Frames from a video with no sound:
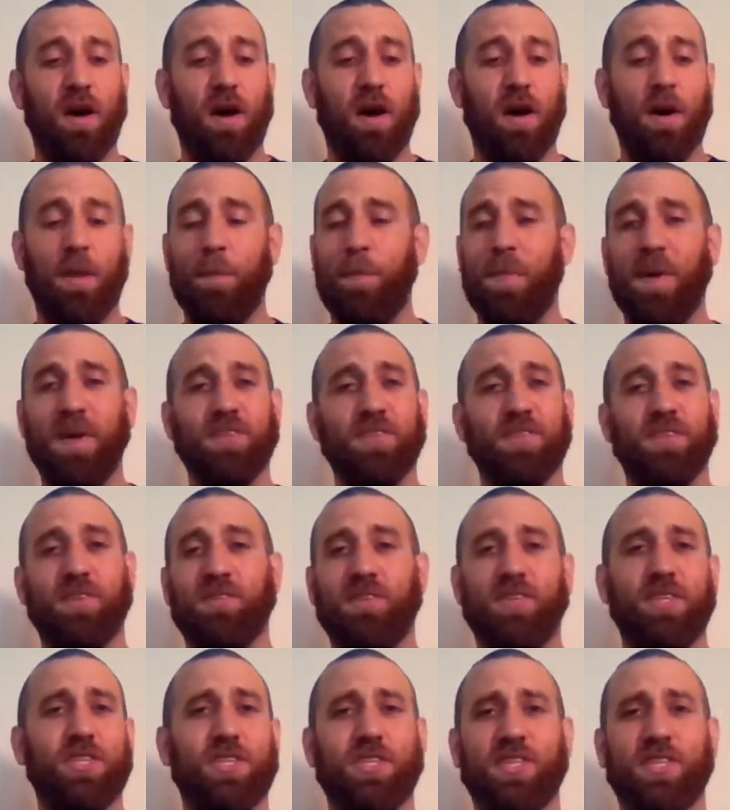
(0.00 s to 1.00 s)

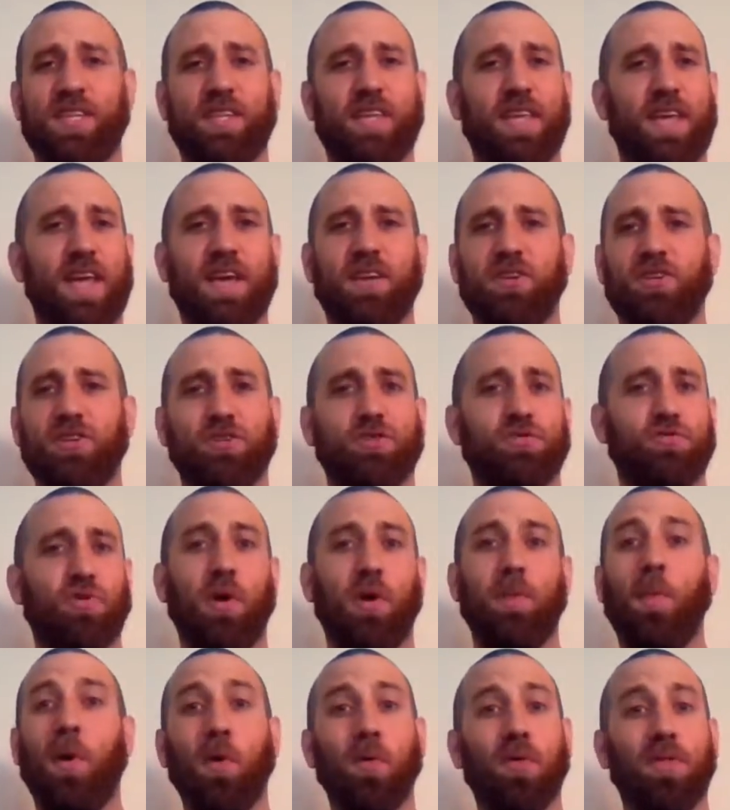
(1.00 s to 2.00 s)
basically just at the end
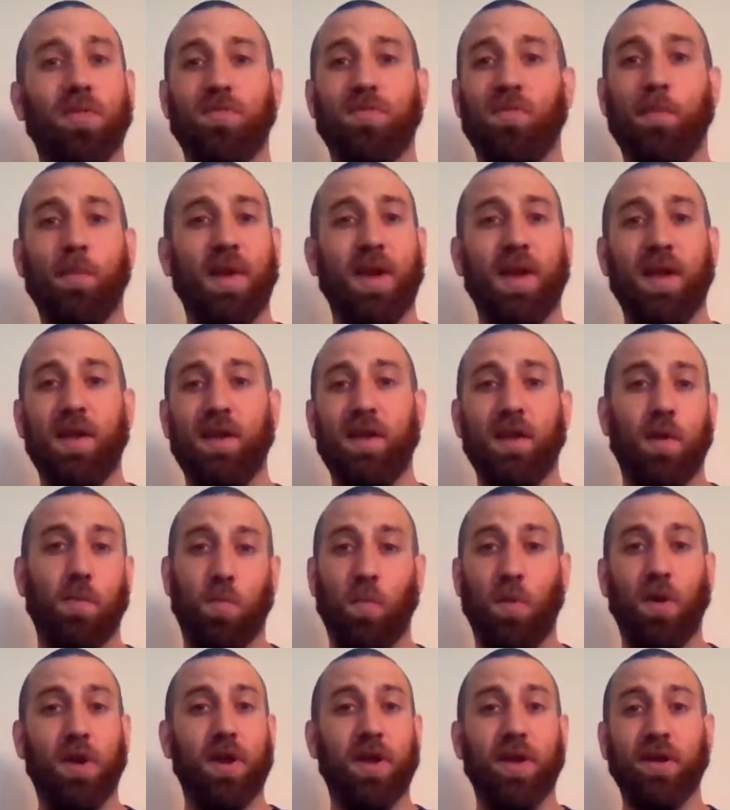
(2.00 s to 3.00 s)
destroy both of them and ended up
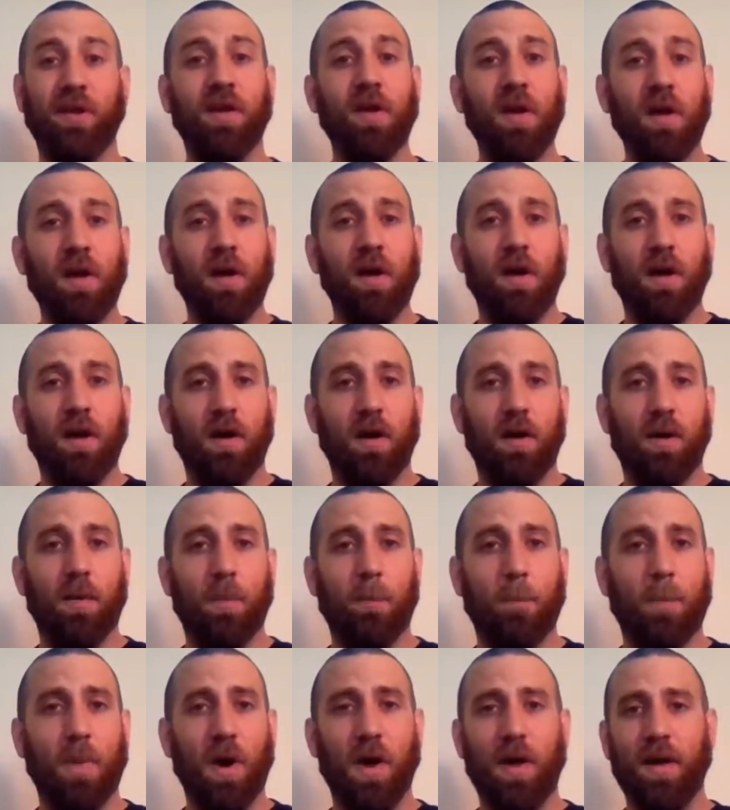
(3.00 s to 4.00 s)
winning.
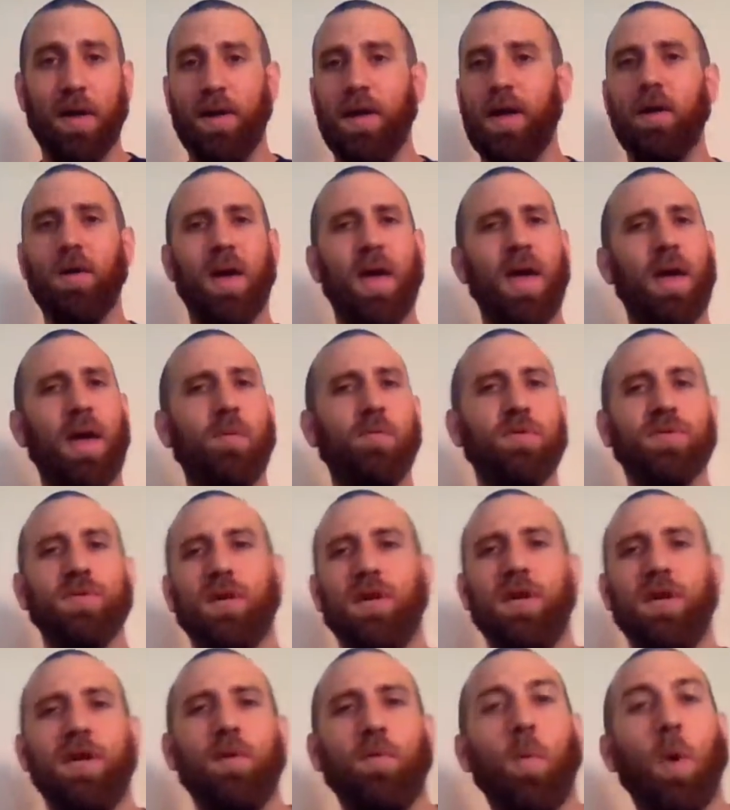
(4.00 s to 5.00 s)
But it was
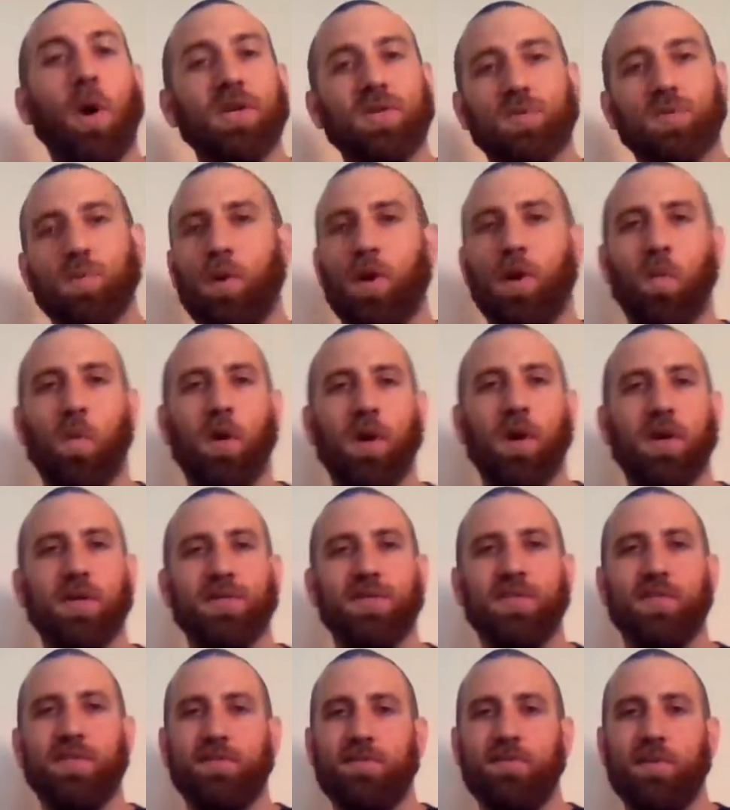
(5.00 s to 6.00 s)
what it
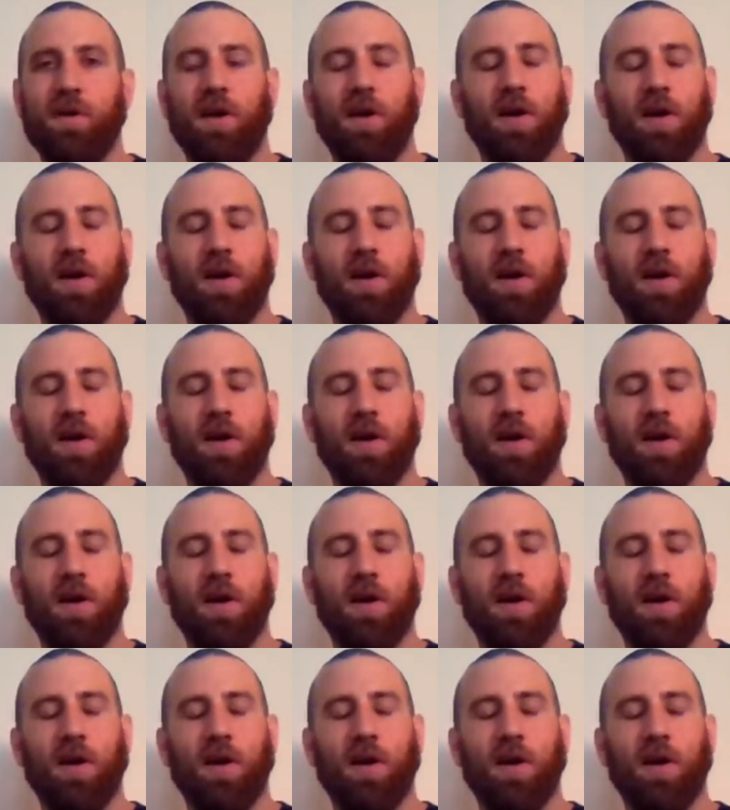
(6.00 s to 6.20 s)
was.